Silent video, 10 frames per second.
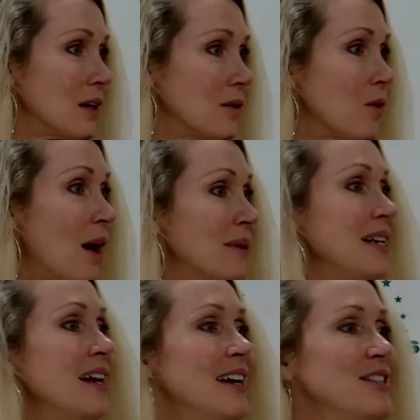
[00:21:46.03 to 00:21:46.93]

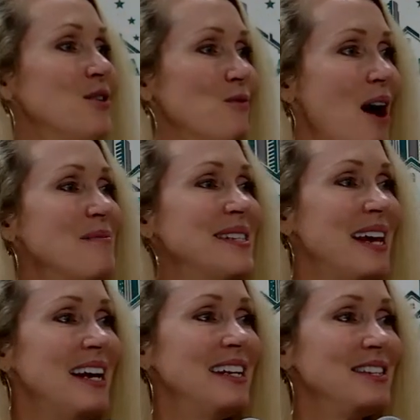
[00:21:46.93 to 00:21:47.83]
Robin? So Robin
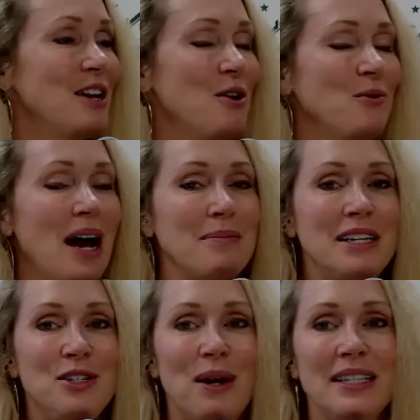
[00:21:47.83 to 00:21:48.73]
said it. So
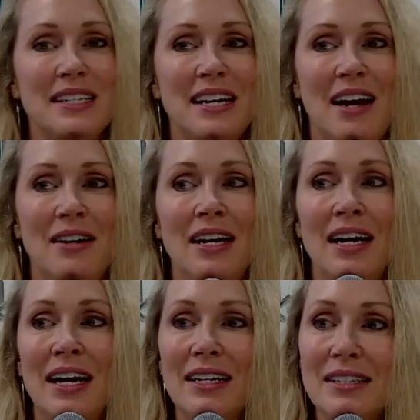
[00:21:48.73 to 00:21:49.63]
please write this down.
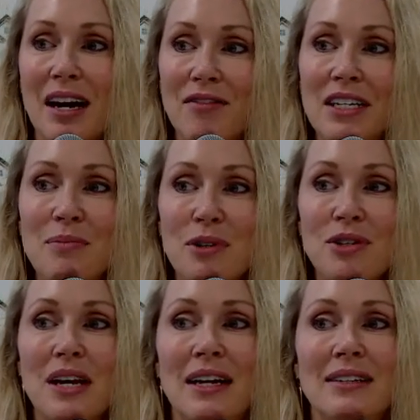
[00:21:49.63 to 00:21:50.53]

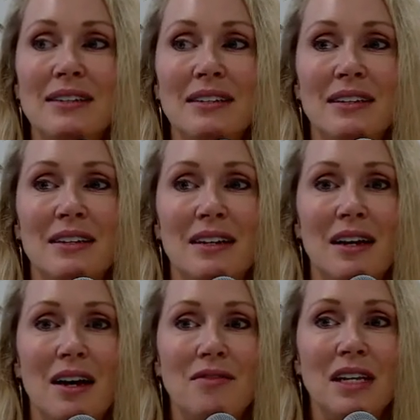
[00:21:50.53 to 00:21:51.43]
70%
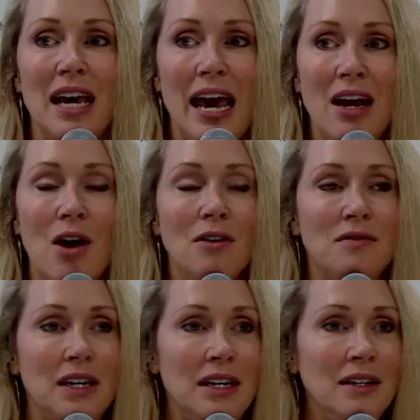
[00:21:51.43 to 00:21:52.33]
of the
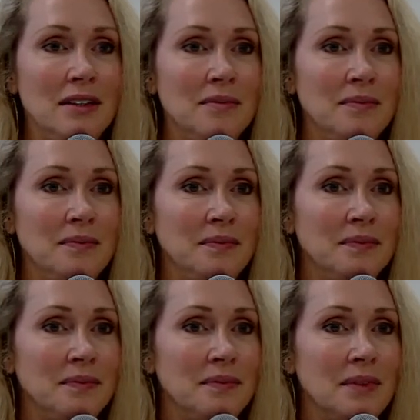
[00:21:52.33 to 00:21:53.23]
ARV
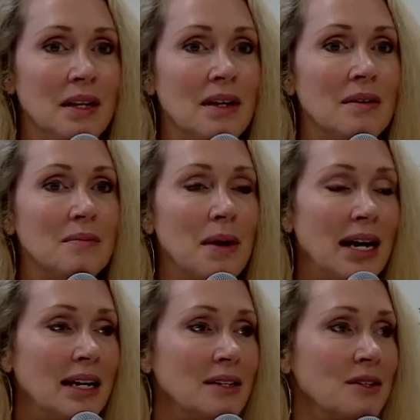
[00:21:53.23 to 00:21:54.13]

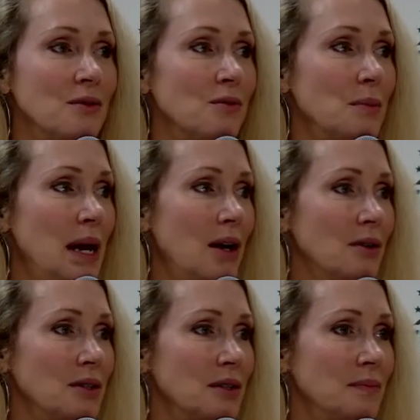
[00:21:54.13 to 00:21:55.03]
minus
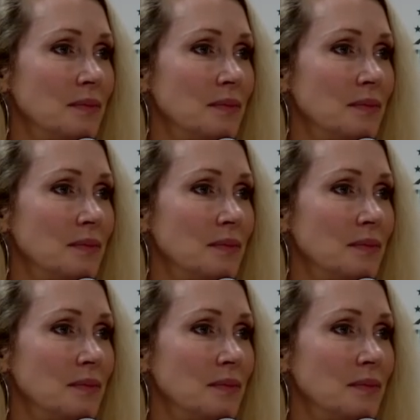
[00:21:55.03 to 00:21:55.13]
repairs.